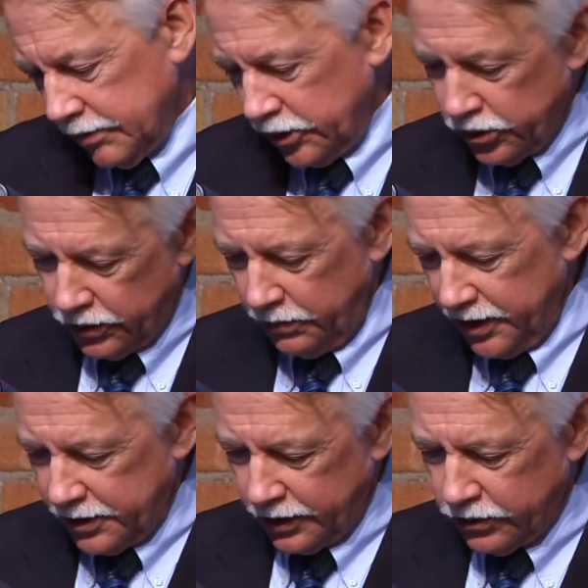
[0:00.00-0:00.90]
ensure
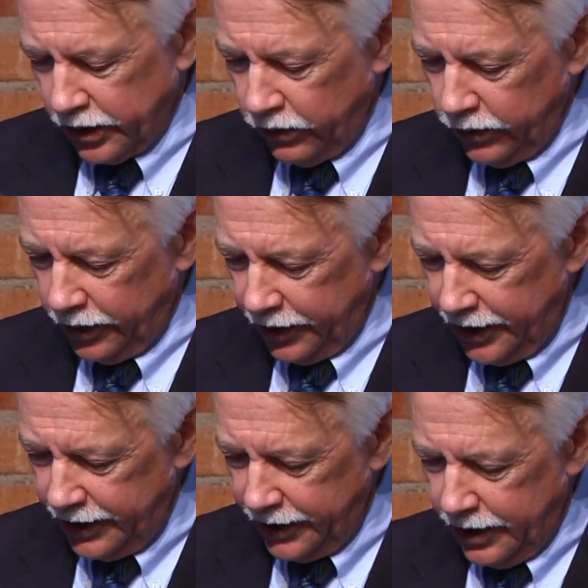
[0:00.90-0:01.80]
domestic
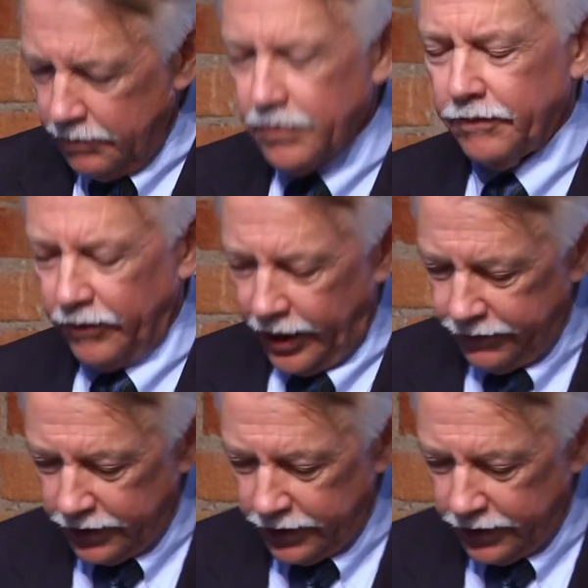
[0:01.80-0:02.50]
tranquility, provide